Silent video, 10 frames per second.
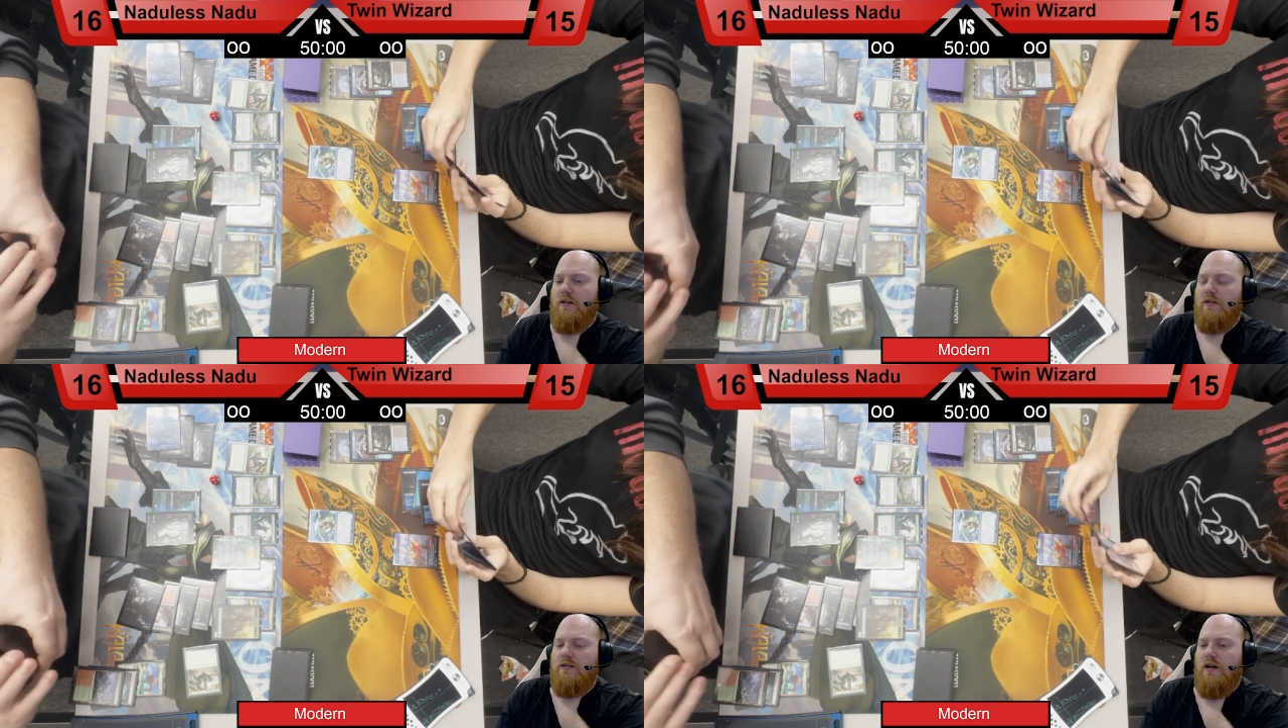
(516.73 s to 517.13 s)

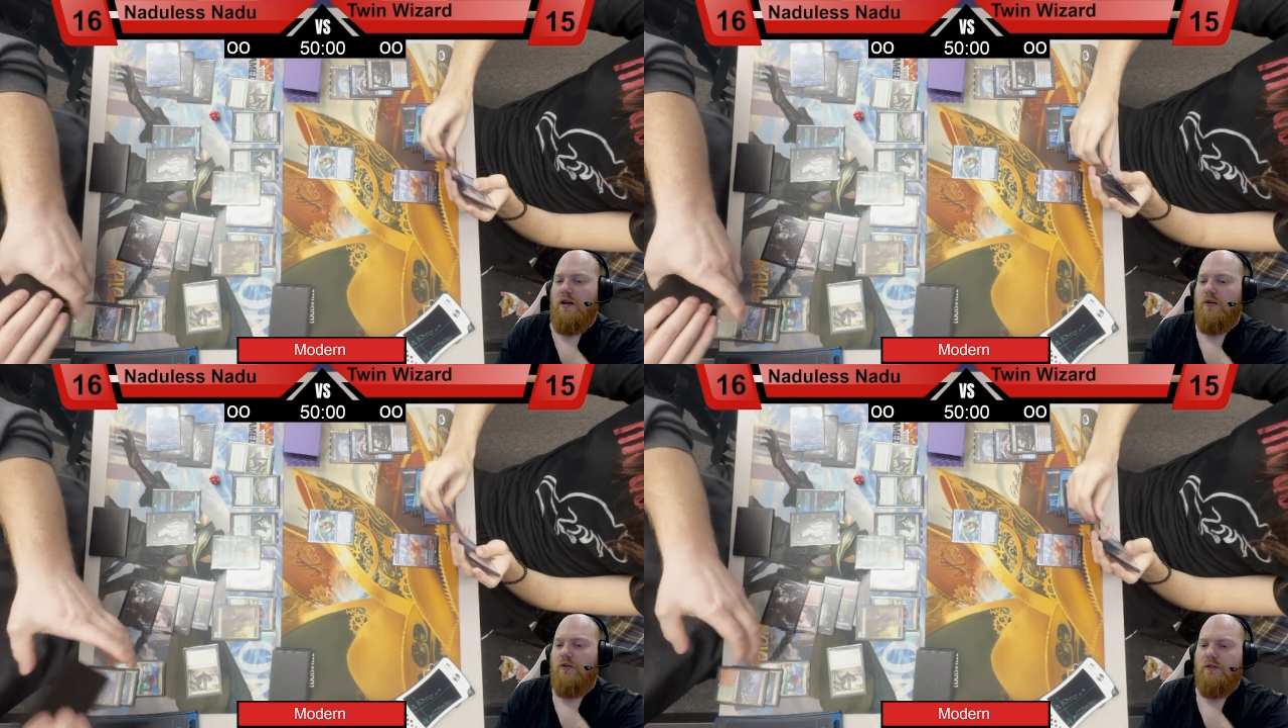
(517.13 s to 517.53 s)
Anissa
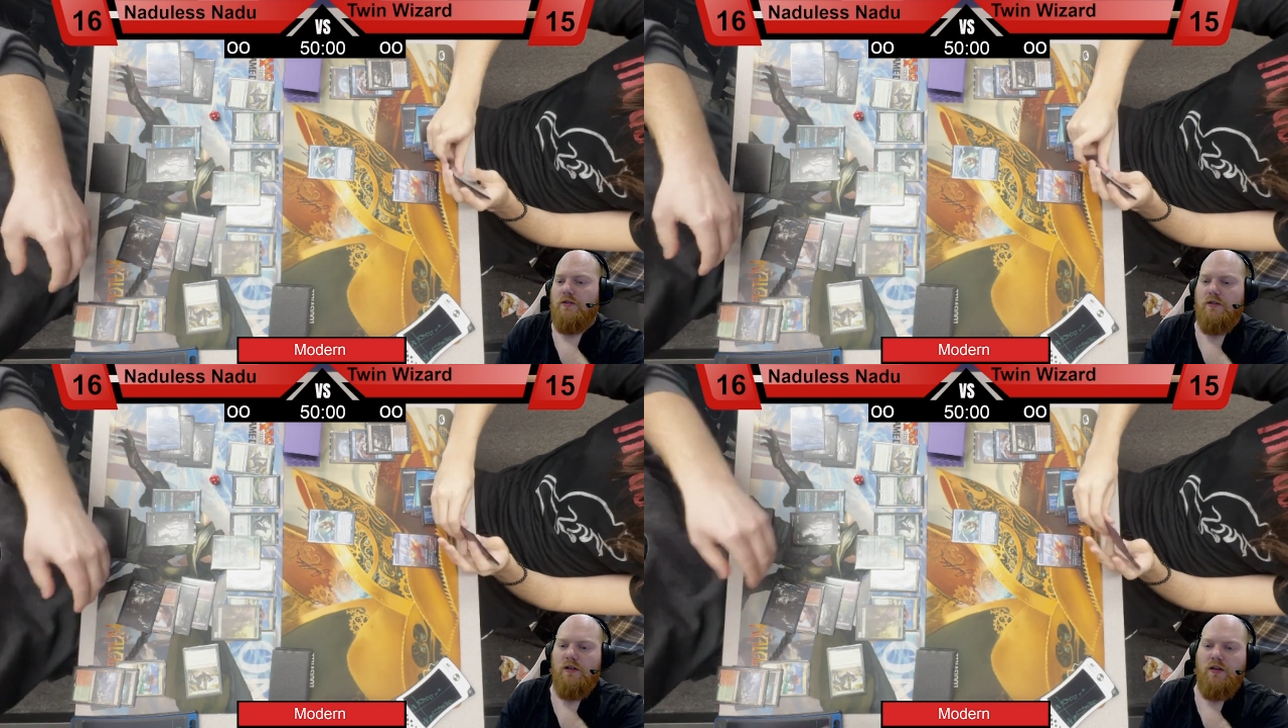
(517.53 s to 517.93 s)
out
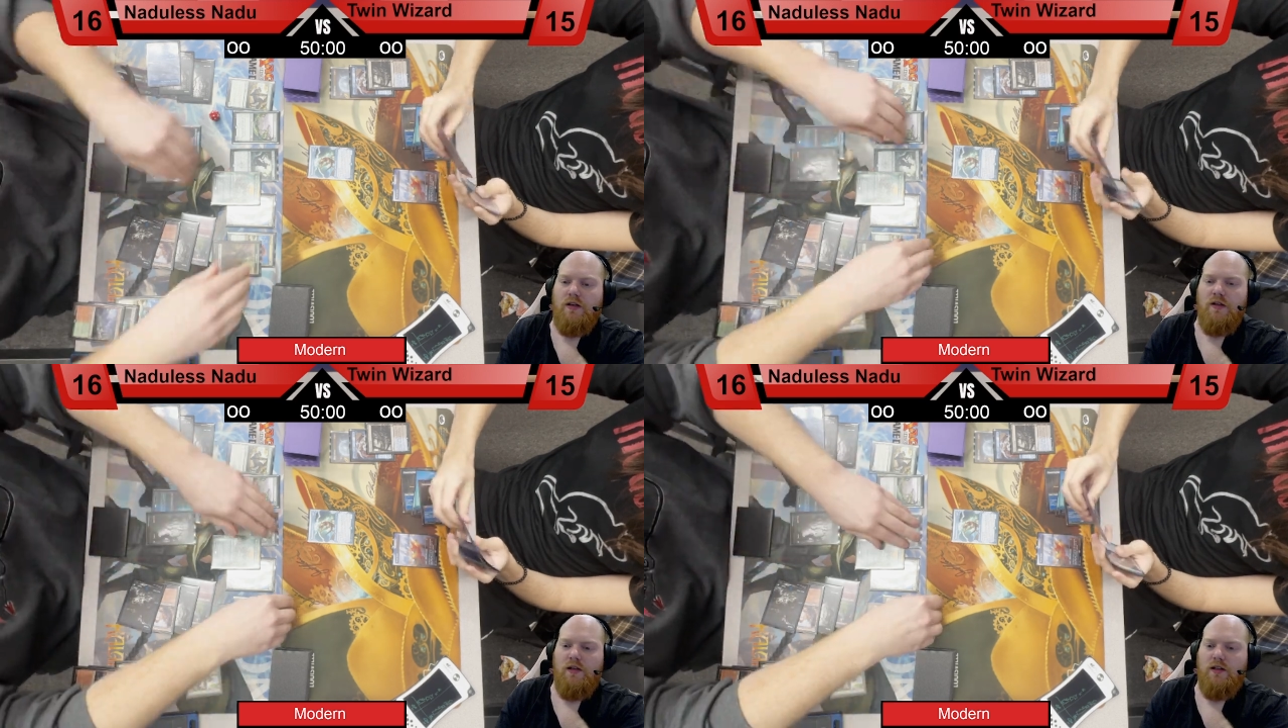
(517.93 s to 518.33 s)

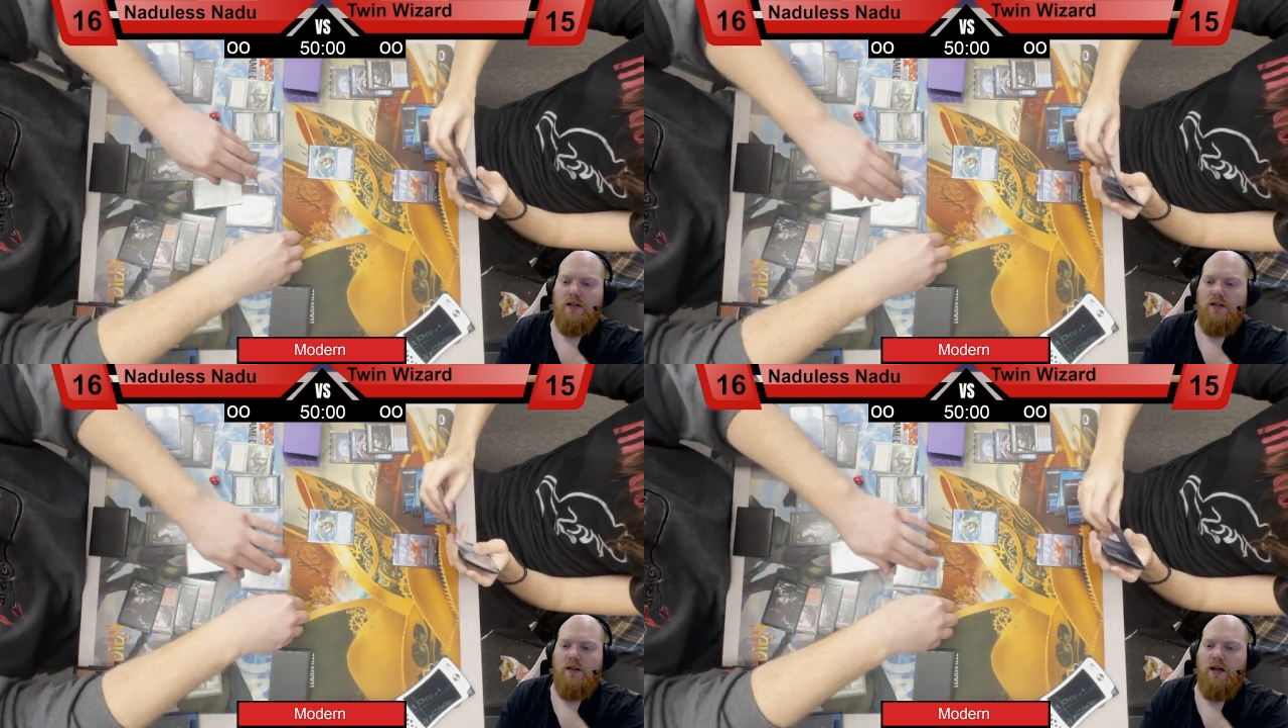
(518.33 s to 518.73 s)

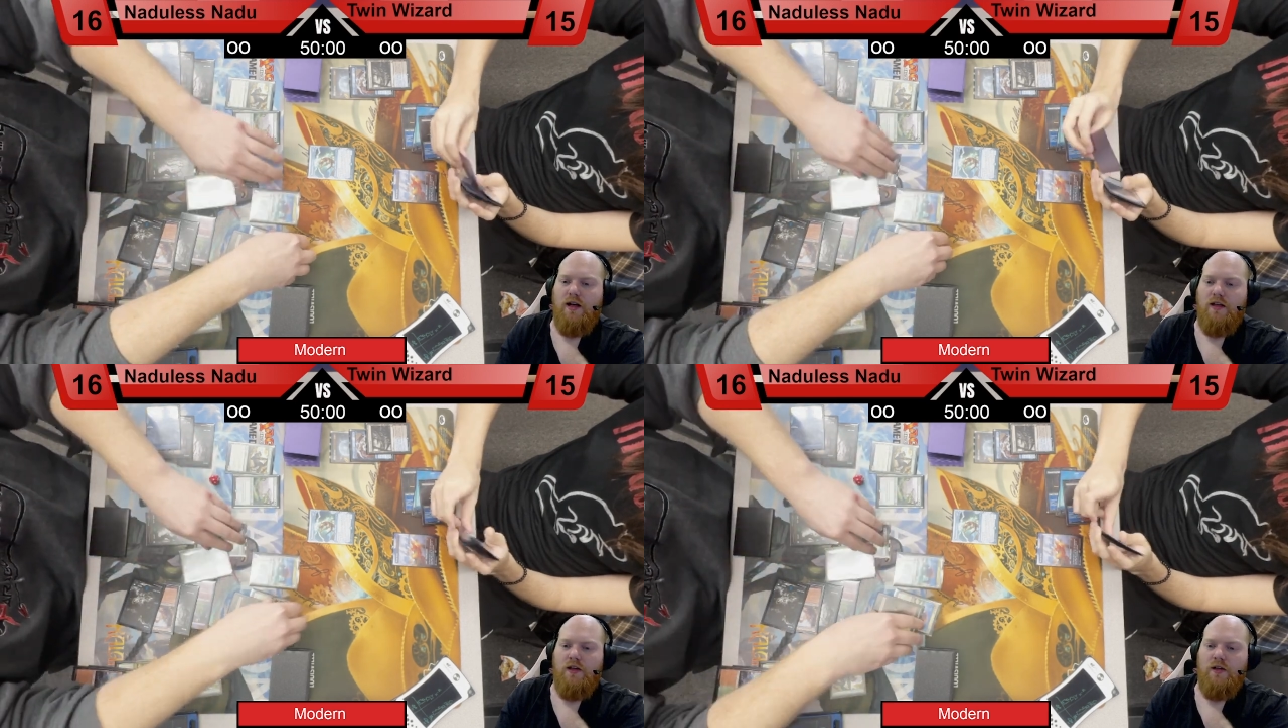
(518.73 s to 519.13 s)
and did that.